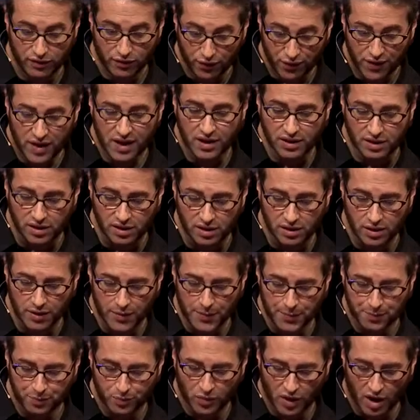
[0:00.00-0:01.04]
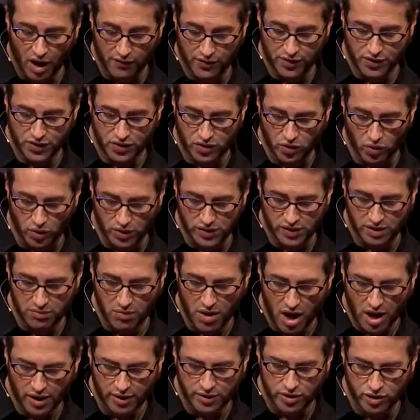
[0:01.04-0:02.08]
and feel of the source and
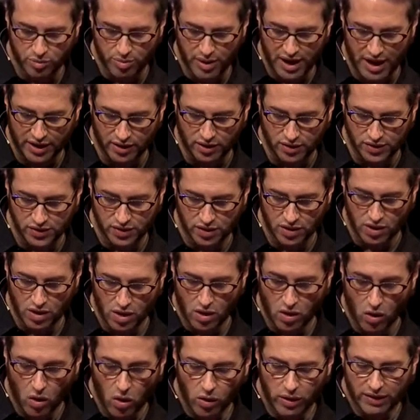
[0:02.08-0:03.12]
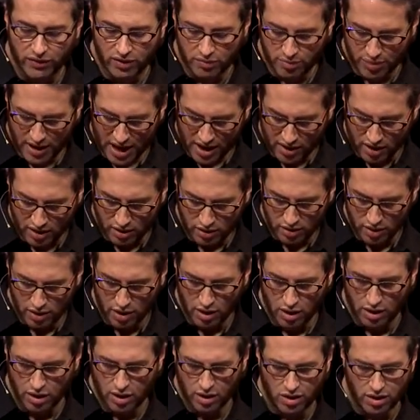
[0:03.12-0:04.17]
monitor panels. Or even better,
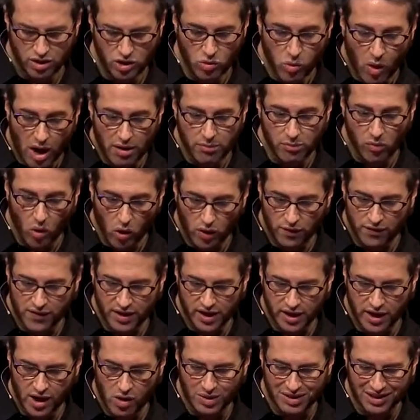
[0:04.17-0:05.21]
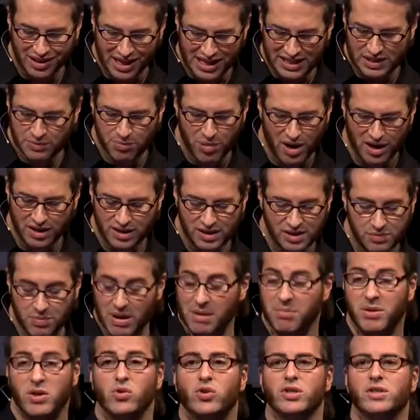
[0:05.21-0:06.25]
you want more video and less buttons,
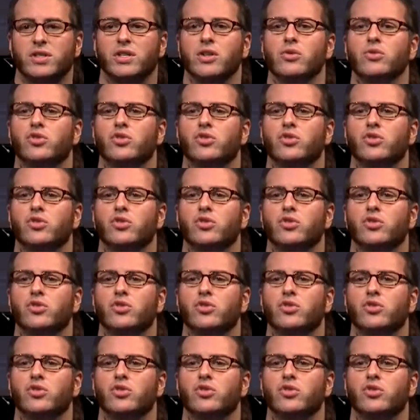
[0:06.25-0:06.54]
maybe you just